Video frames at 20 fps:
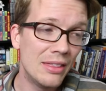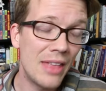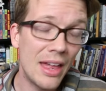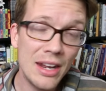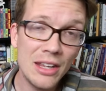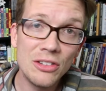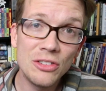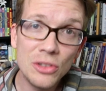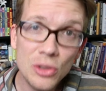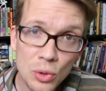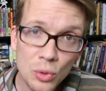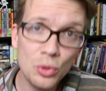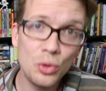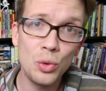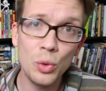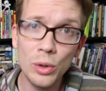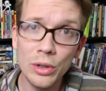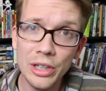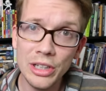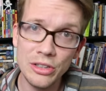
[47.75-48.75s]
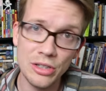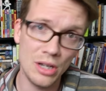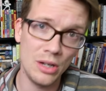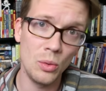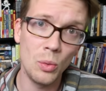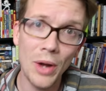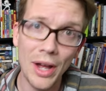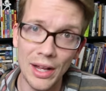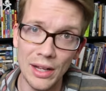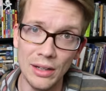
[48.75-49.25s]
that is usually
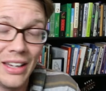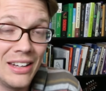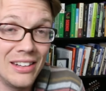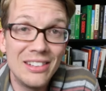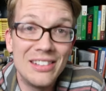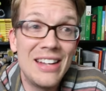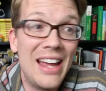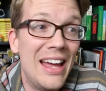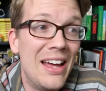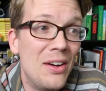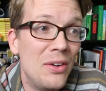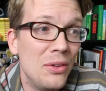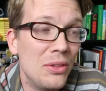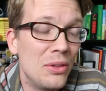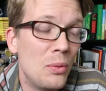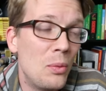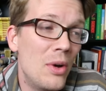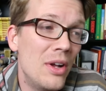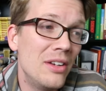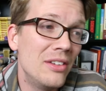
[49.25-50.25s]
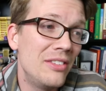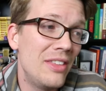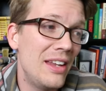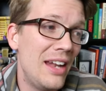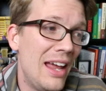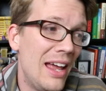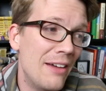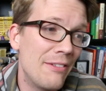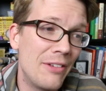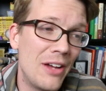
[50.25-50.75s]
done well. And now the ones that
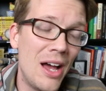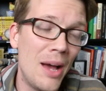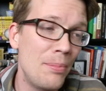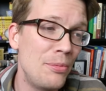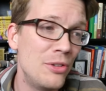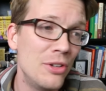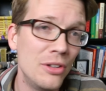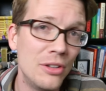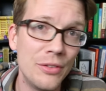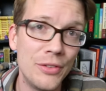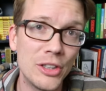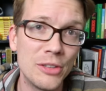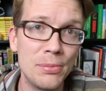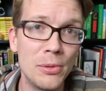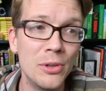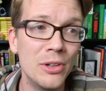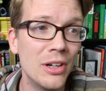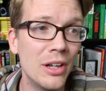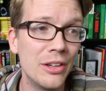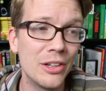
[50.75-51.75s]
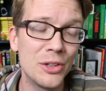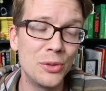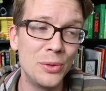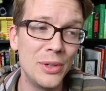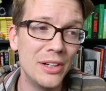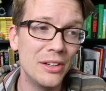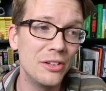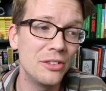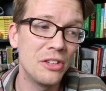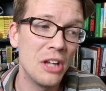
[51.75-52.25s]
have options of exploring other
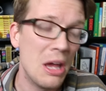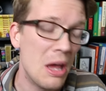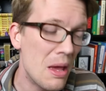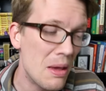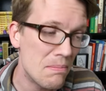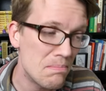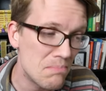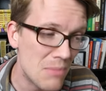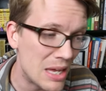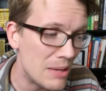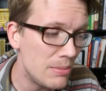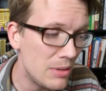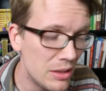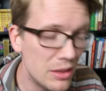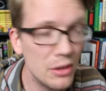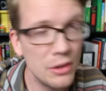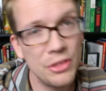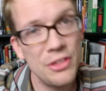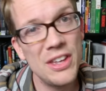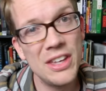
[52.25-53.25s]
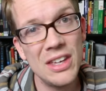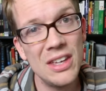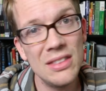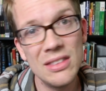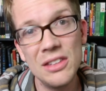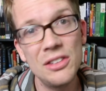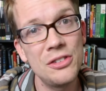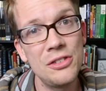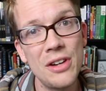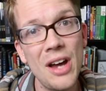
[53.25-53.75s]
careers, maybe they're thinking
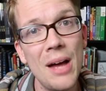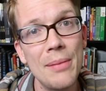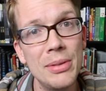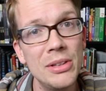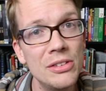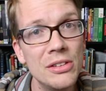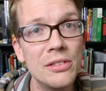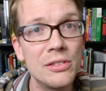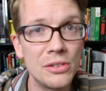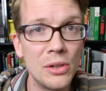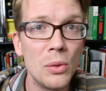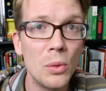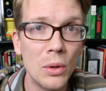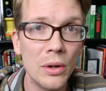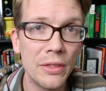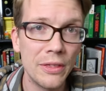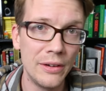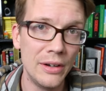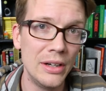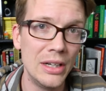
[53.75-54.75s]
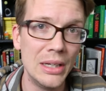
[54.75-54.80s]
this job isn't so worth it